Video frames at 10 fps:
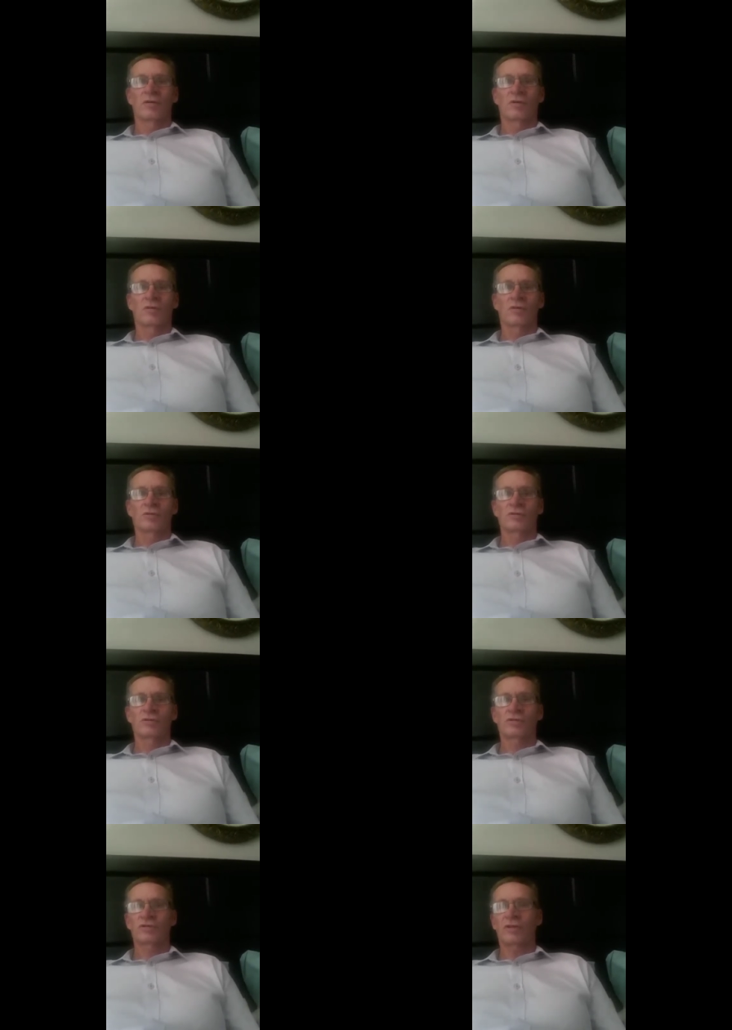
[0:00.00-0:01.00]
or
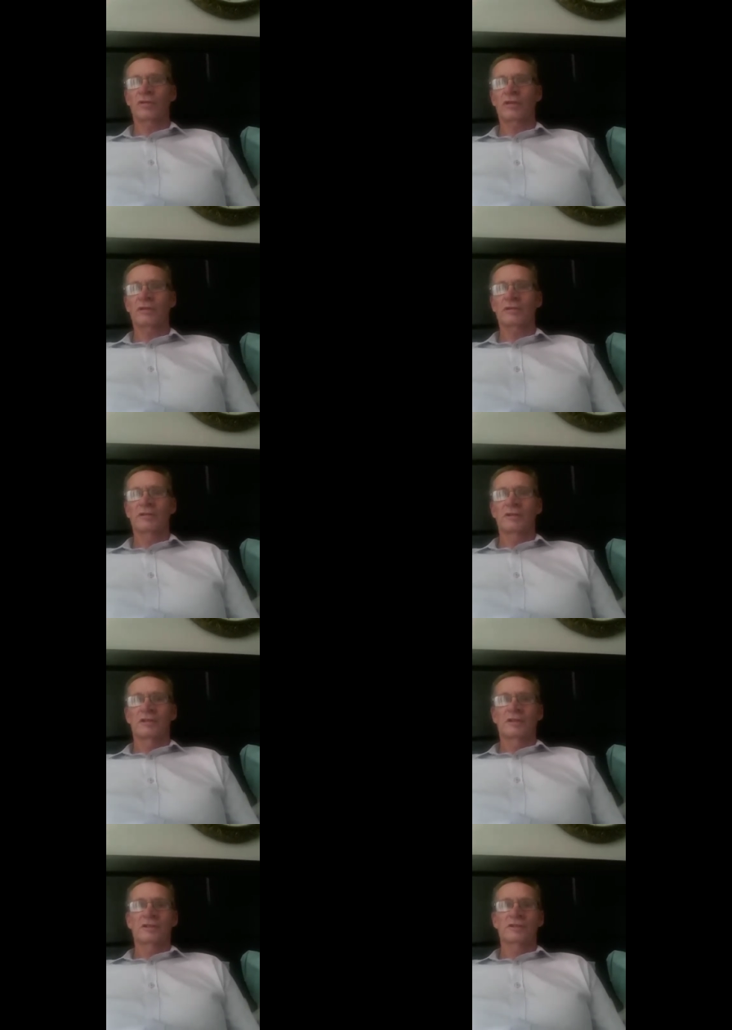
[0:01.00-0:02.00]
soccer
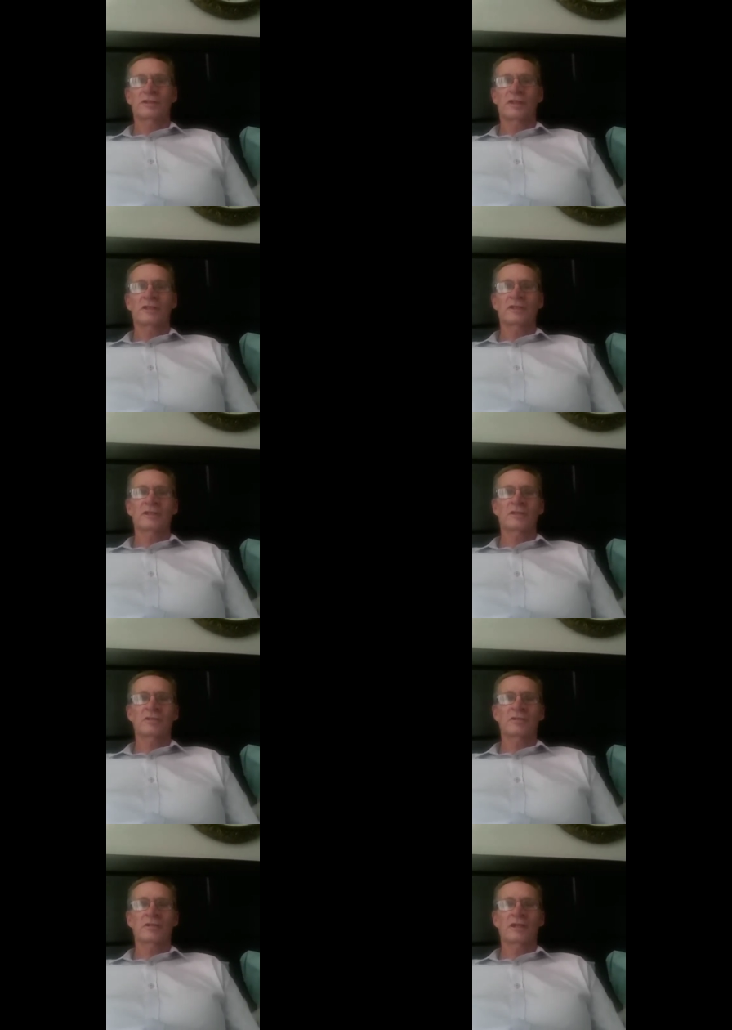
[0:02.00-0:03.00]
suddenly the
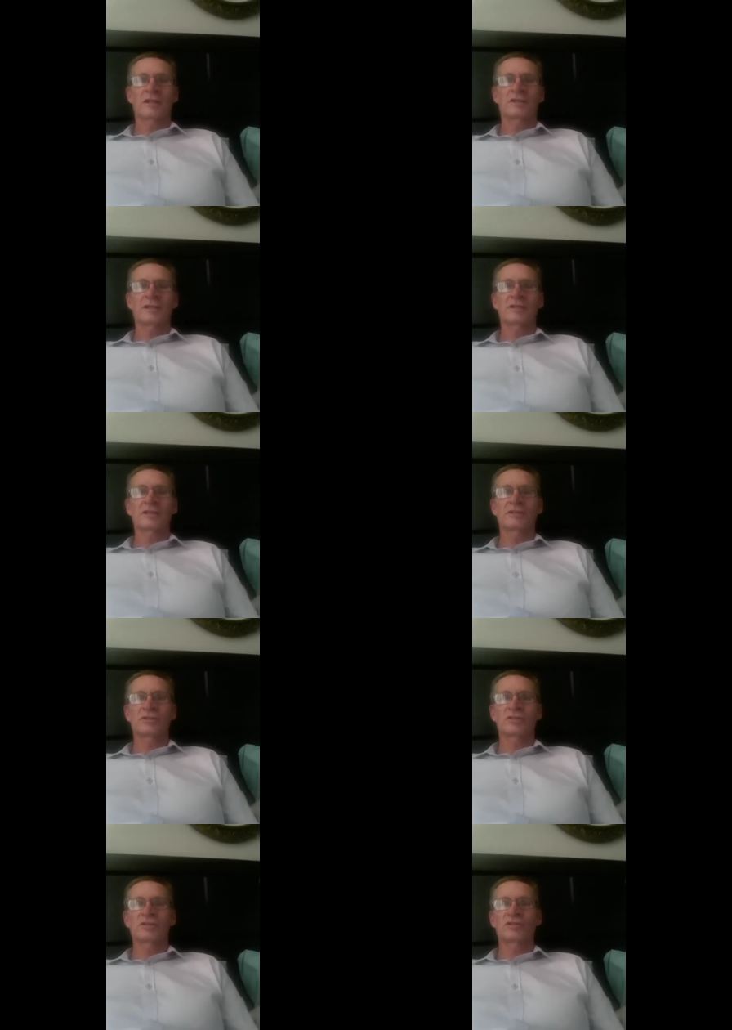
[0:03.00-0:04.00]
attendance
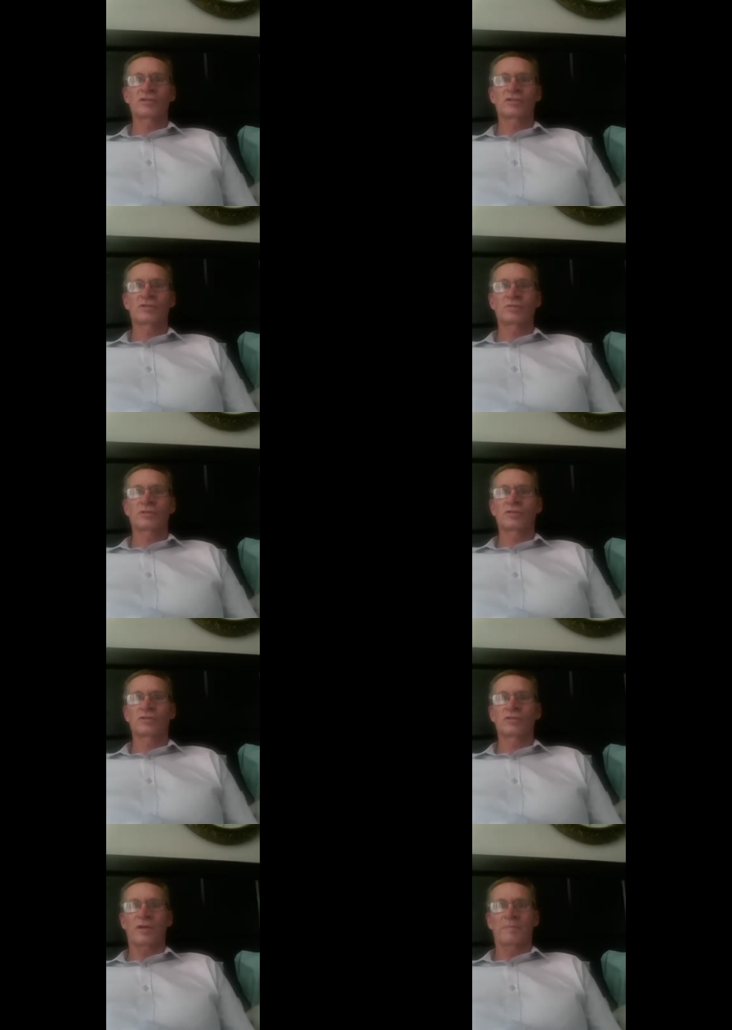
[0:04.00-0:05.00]
in the church would
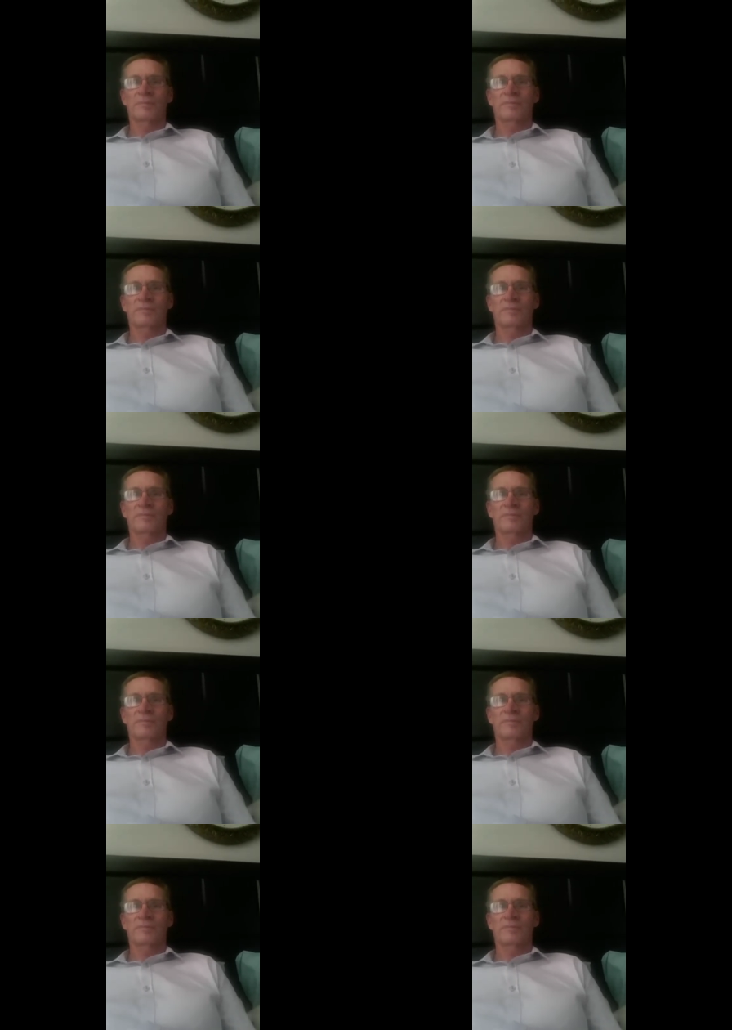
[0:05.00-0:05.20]
drop